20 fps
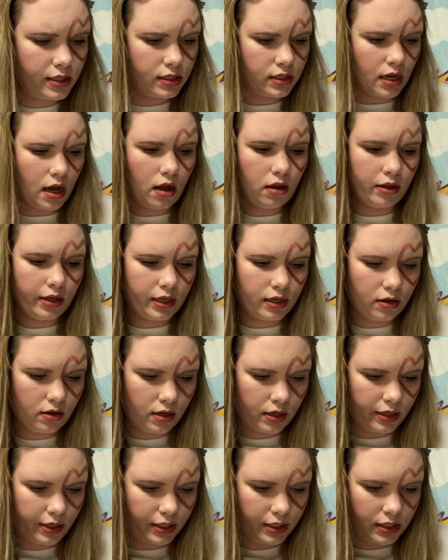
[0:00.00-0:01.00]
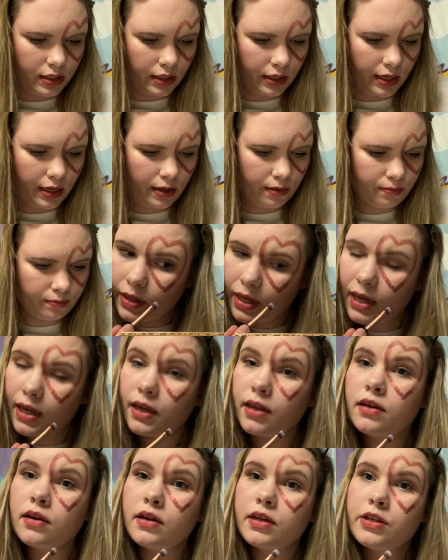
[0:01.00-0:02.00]
solid, honestly.
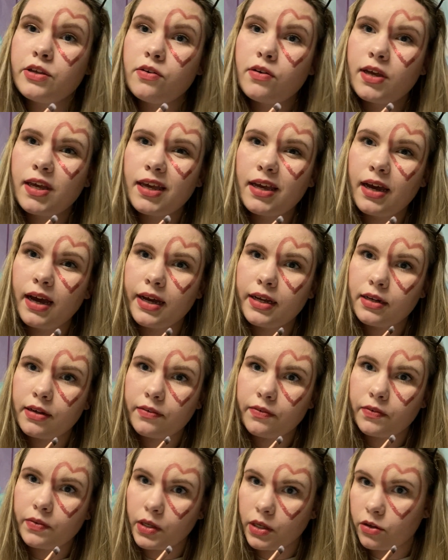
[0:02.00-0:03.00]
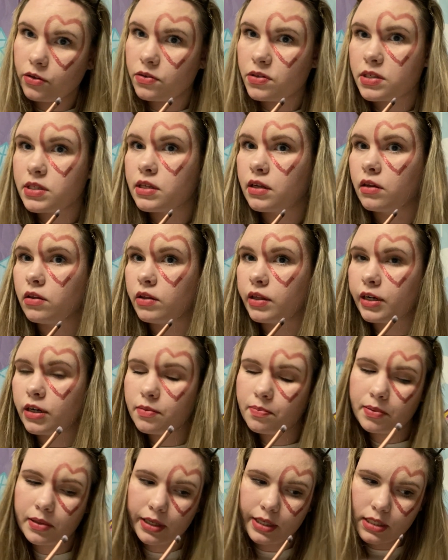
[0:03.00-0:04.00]
And you can kind of use the glitter
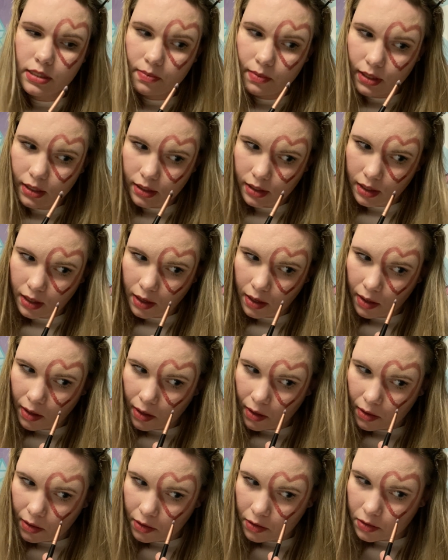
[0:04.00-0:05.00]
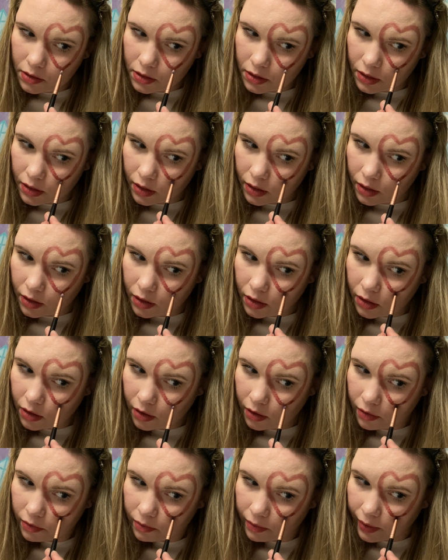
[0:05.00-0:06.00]
placement to
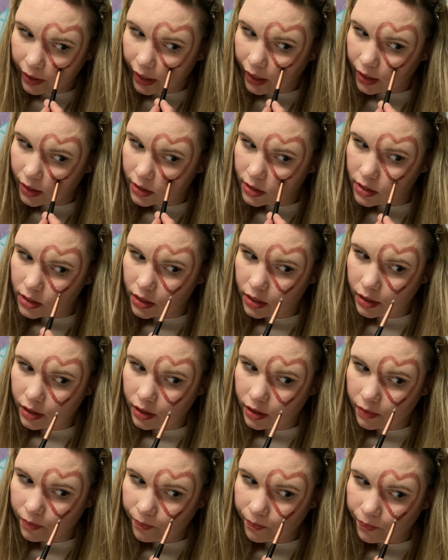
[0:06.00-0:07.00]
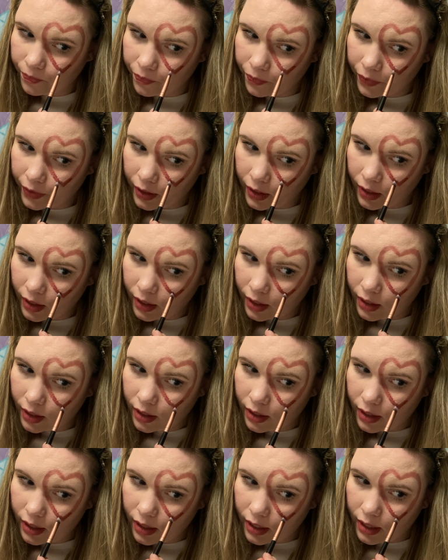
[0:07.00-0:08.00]
correct
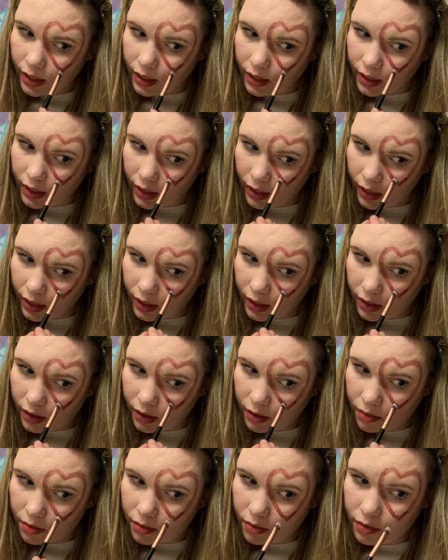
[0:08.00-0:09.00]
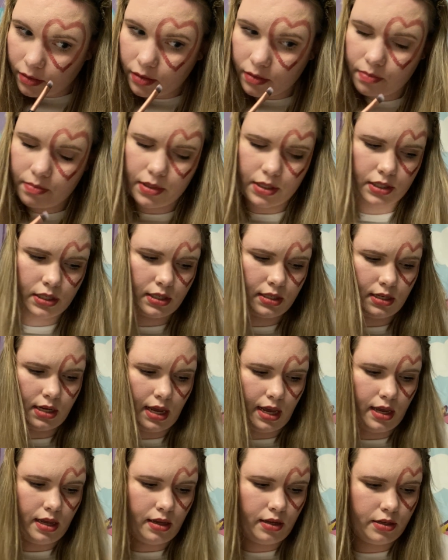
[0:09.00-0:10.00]
any
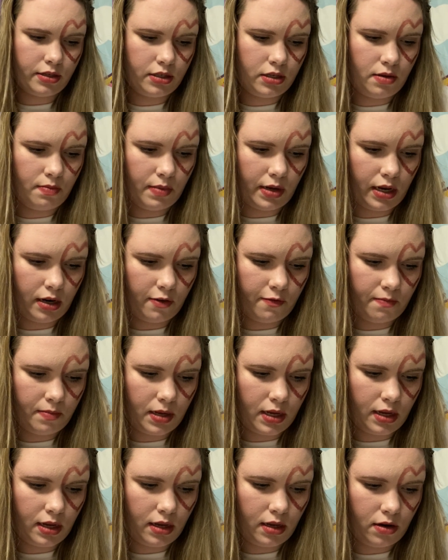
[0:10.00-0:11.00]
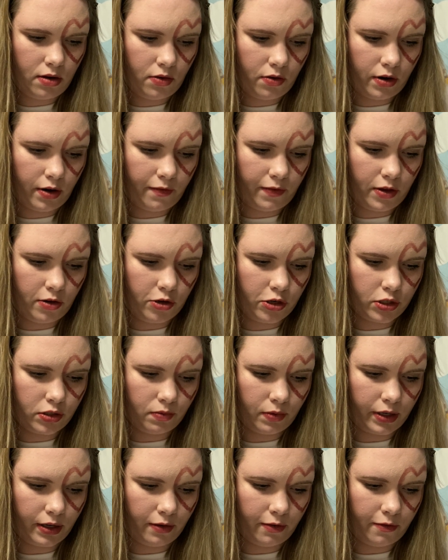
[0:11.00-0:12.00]
mistakes you might have made, or if you just
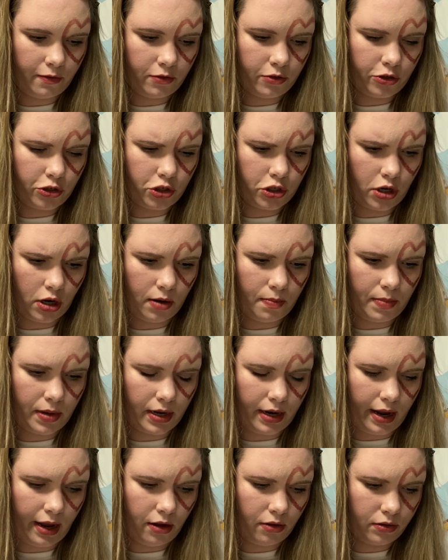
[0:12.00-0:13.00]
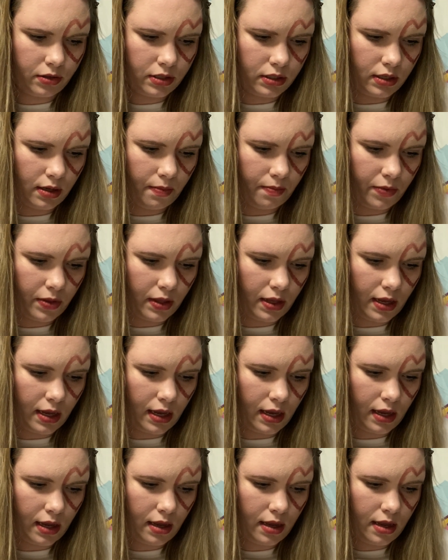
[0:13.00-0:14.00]
want to sharpen out
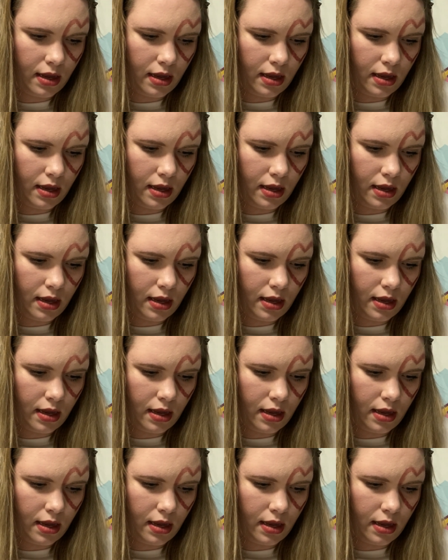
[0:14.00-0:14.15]
something.